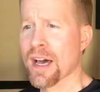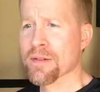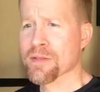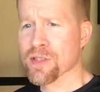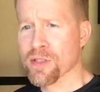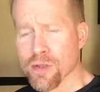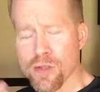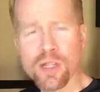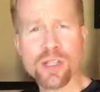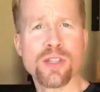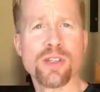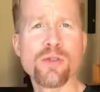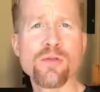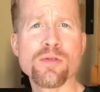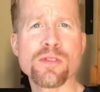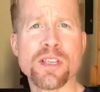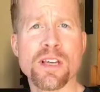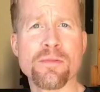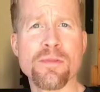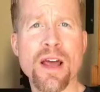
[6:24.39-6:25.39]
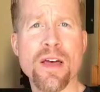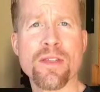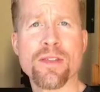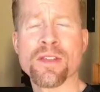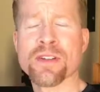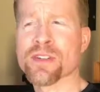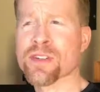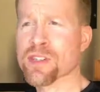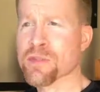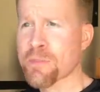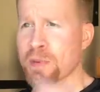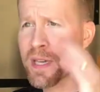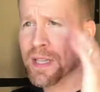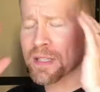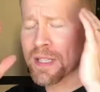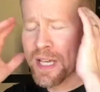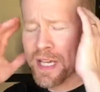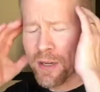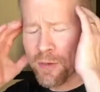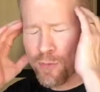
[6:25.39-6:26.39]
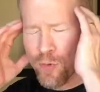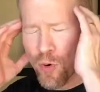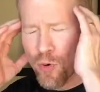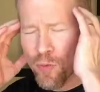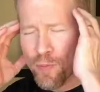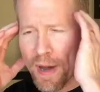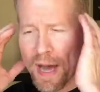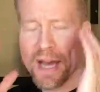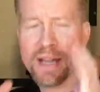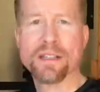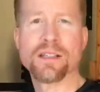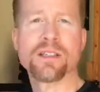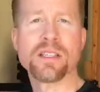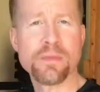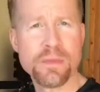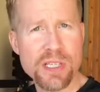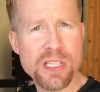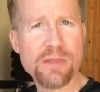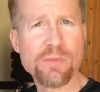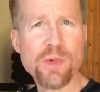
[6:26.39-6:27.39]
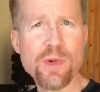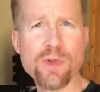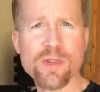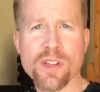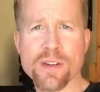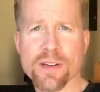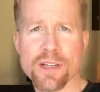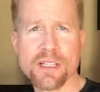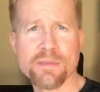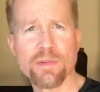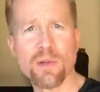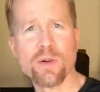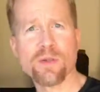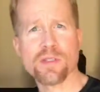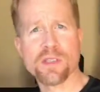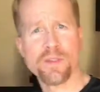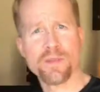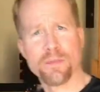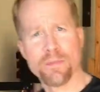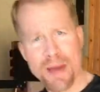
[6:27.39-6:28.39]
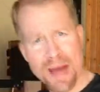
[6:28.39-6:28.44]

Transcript: so you can use it rather than just being like a robot, to be smooth and explosive and